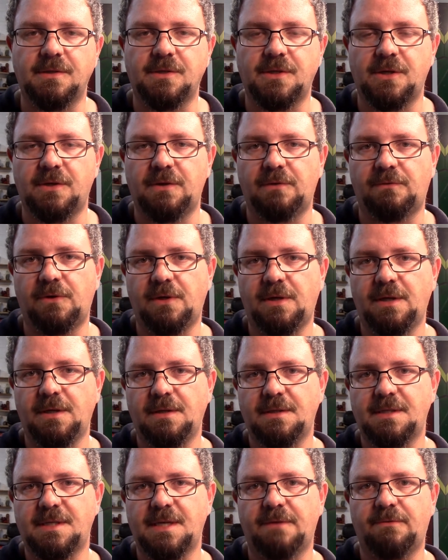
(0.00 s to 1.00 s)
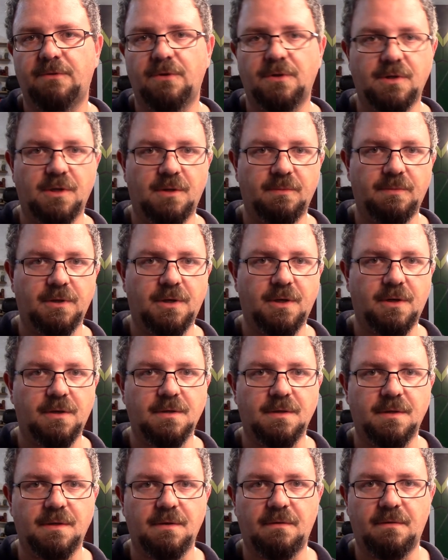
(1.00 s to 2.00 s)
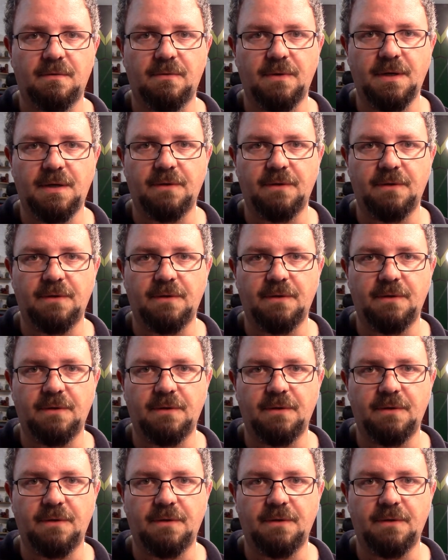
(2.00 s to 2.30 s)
So if you can say, for example, cast 3